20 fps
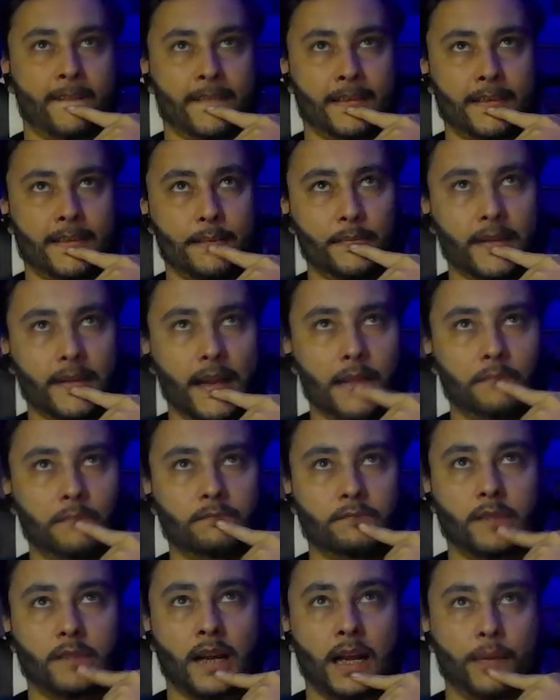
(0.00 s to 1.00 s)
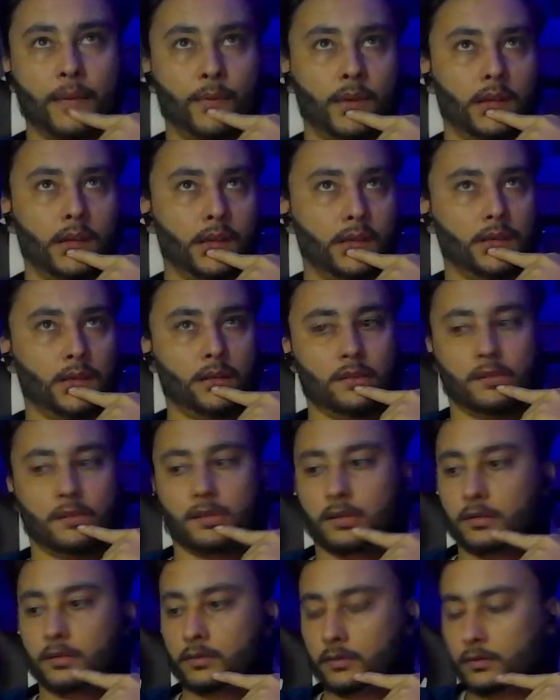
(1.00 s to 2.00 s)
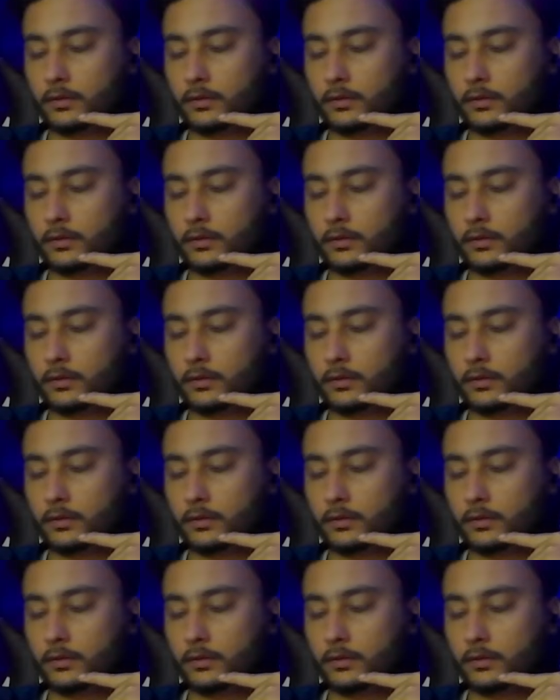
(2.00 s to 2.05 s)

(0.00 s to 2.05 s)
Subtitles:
in some time I will